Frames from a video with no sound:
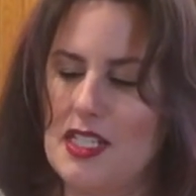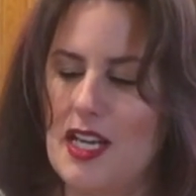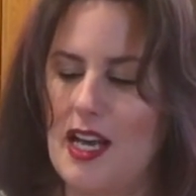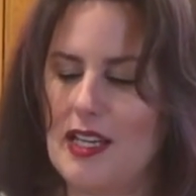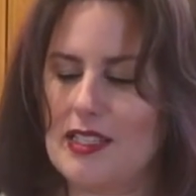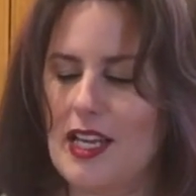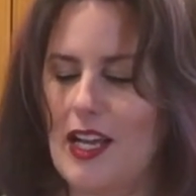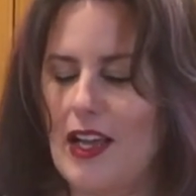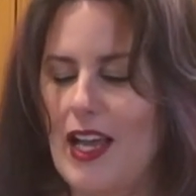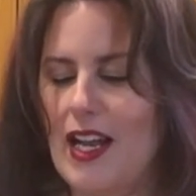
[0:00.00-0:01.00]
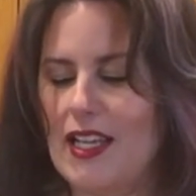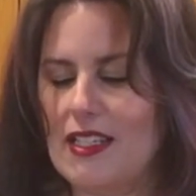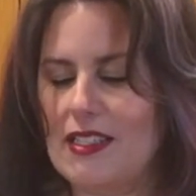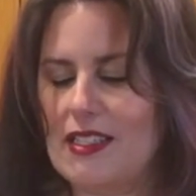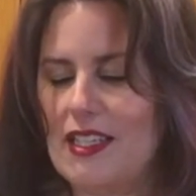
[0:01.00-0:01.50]
cocktail, and I
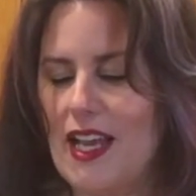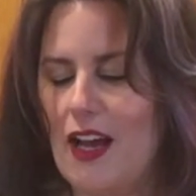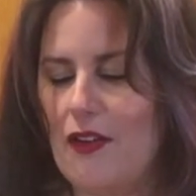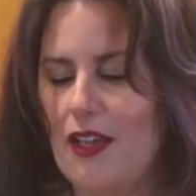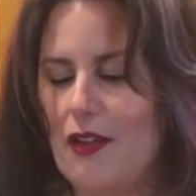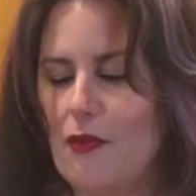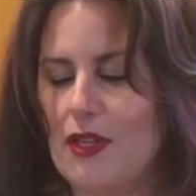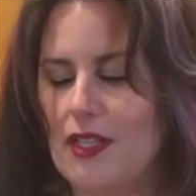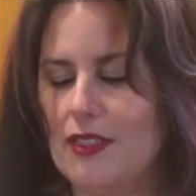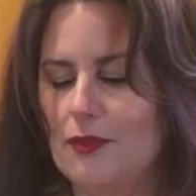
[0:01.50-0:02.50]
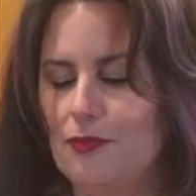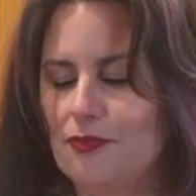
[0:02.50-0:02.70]
can see how it will